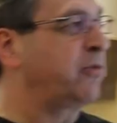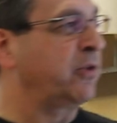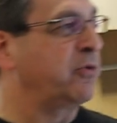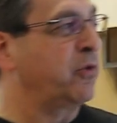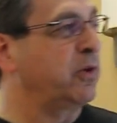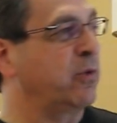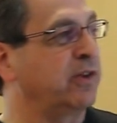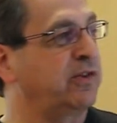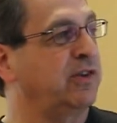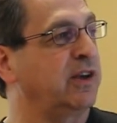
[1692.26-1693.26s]
for the
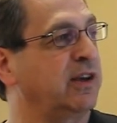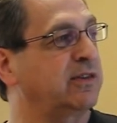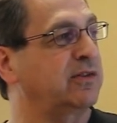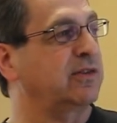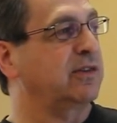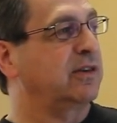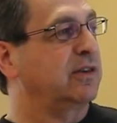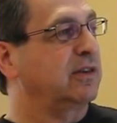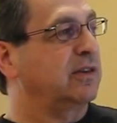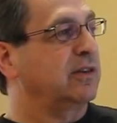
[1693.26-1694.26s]
41CX.
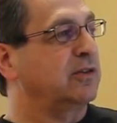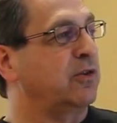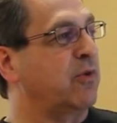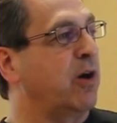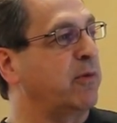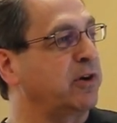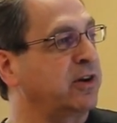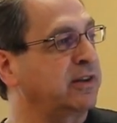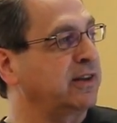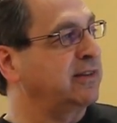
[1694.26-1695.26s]
The ROM are
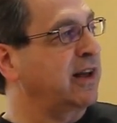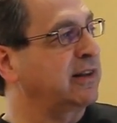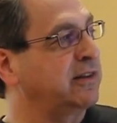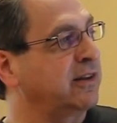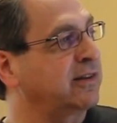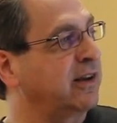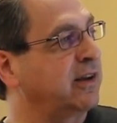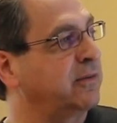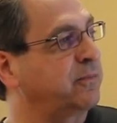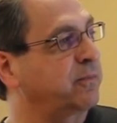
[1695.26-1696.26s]
not exactly the
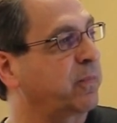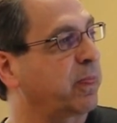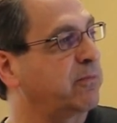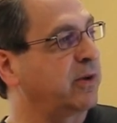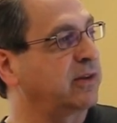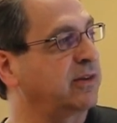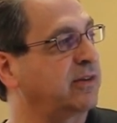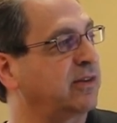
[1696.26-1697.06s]
same, but it's the